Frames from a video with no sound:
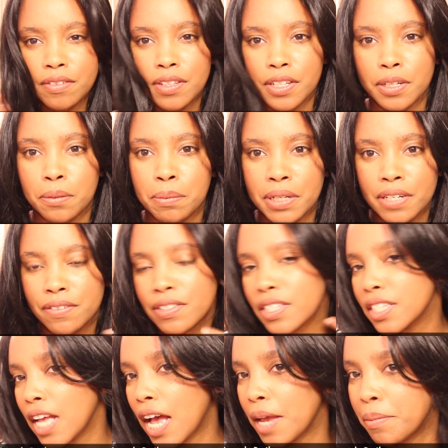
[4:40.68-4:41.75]
Little bit of a
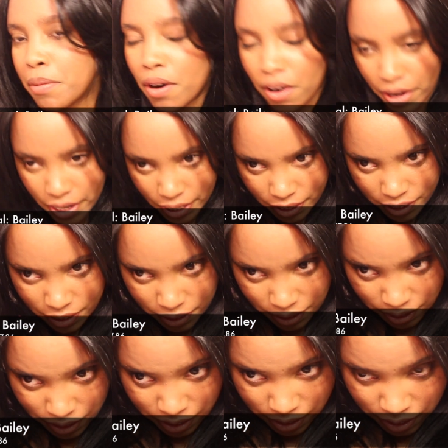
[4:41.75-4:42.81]
side part.
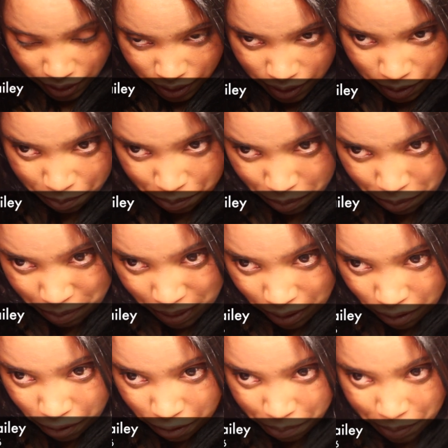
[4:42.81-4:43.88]
Put my
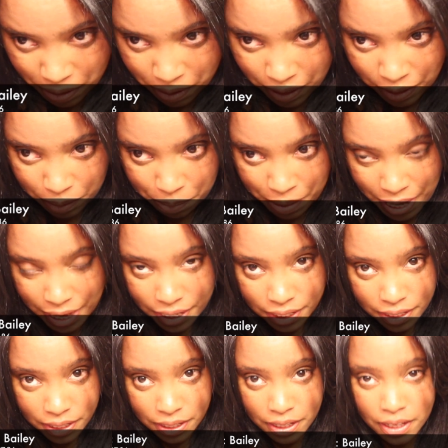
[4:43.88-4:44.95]
comb in at the back.
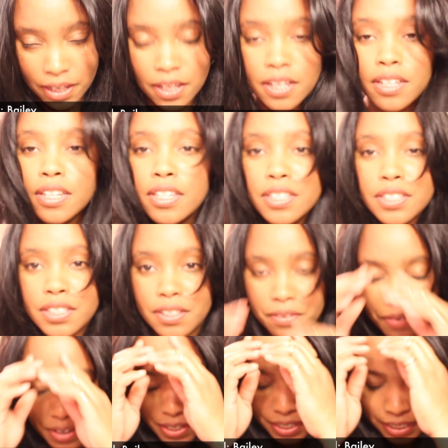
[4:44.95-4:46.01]
Just a
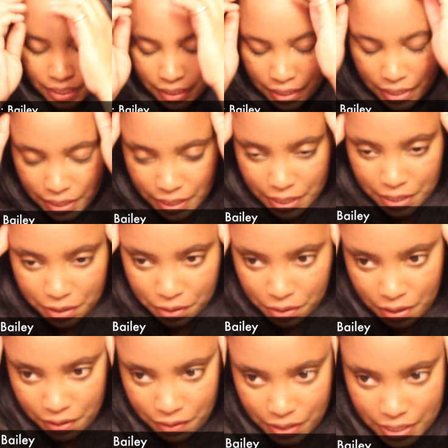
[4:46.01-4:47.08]
very
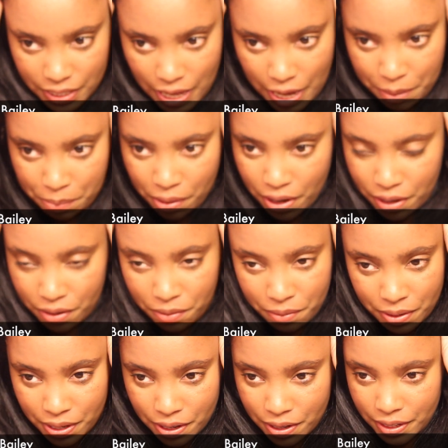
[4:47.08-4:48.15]
little of the side part
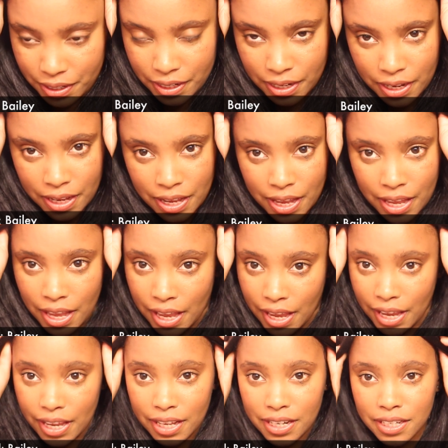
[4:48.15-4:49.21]
going on
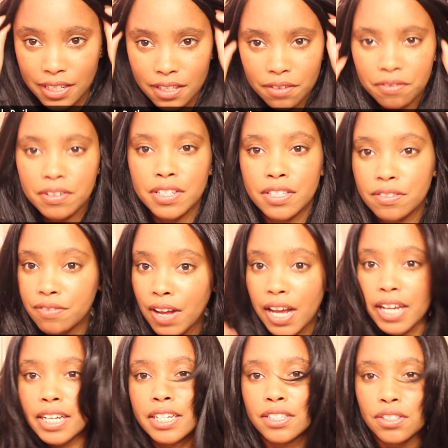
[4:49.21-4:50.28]
and it's a, it's
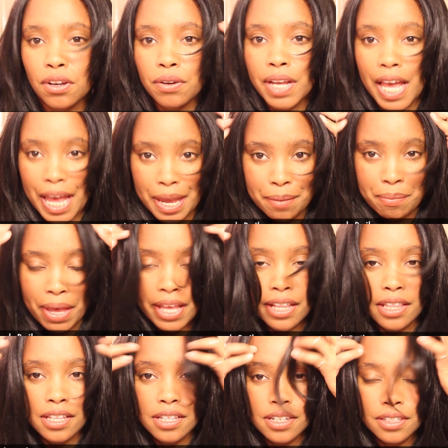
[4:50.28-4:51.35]
fine it's okay
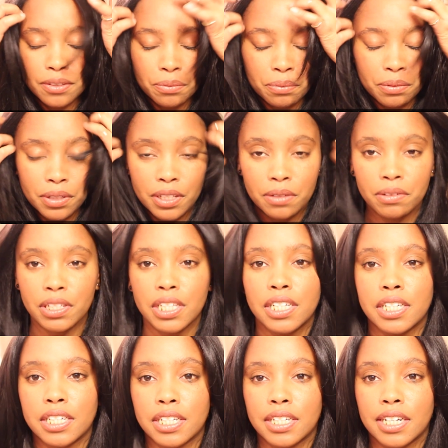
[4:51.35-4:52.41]
Bailey looks really really
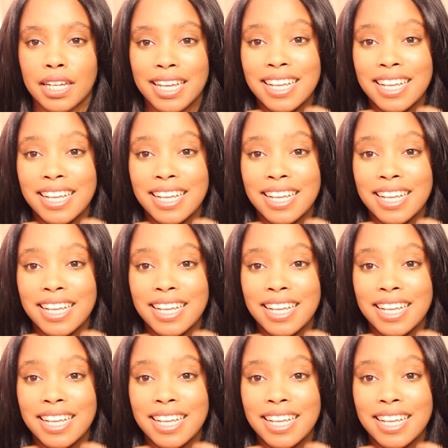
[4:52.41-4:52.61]
good